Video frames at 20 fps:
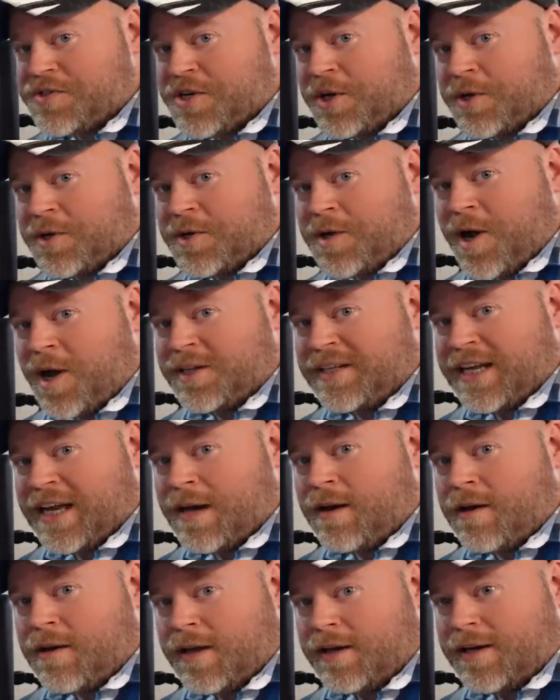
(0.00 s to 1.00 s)
turn on the
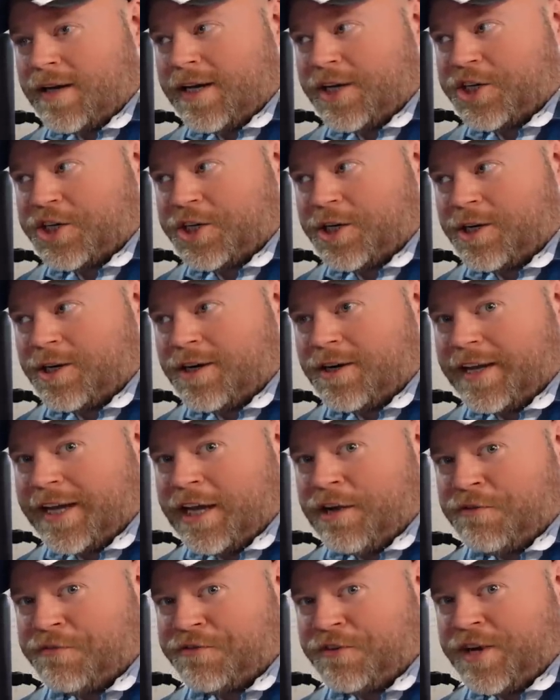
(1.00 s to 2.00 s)
air conditioner
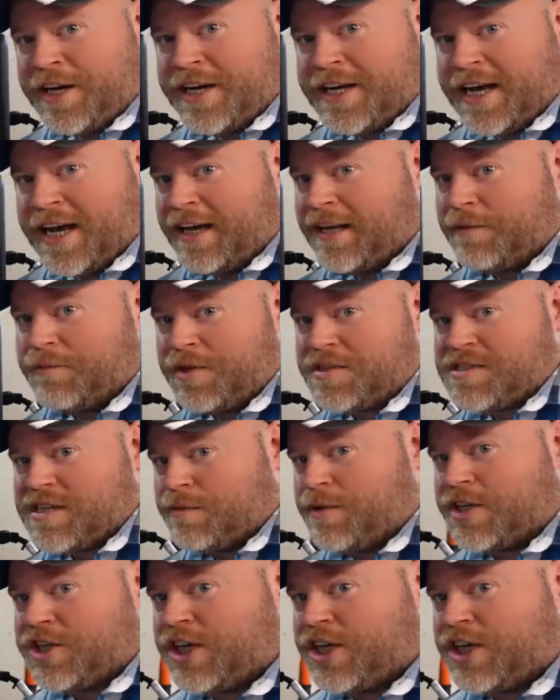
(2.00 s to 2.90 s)
in Frida, and we'll see what